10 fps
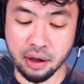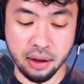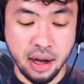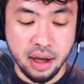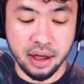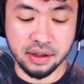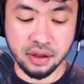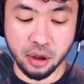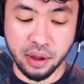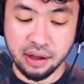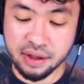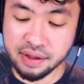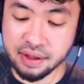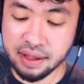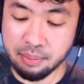here. It's going to create
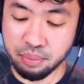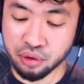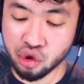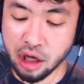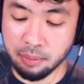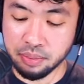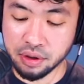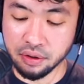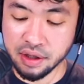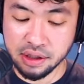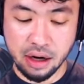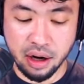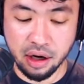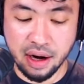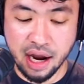this dimple shape. So this guy
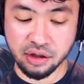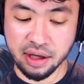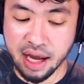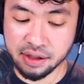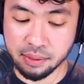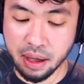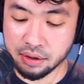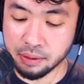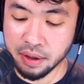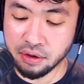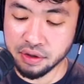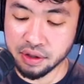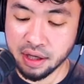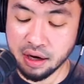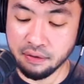right here actually has some
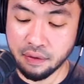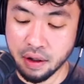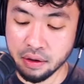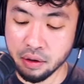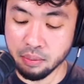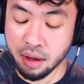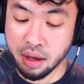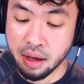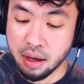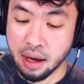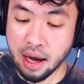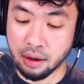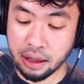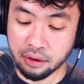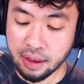interesting kind of volume
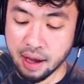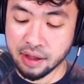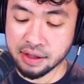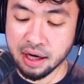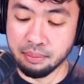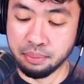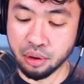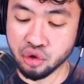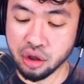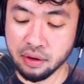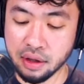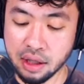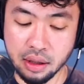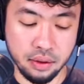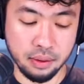like that. That's kind of bulging
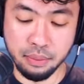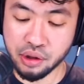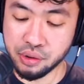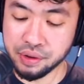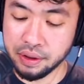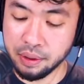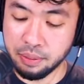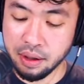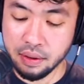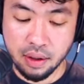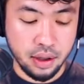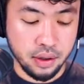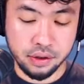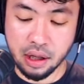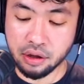the muscles a little bit.
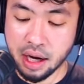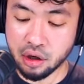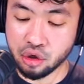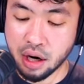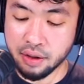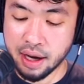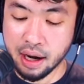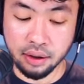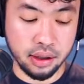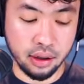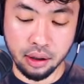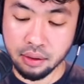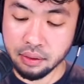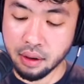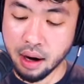So I'll kind of draw that out
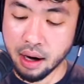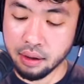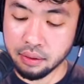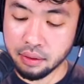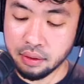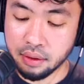here. All right.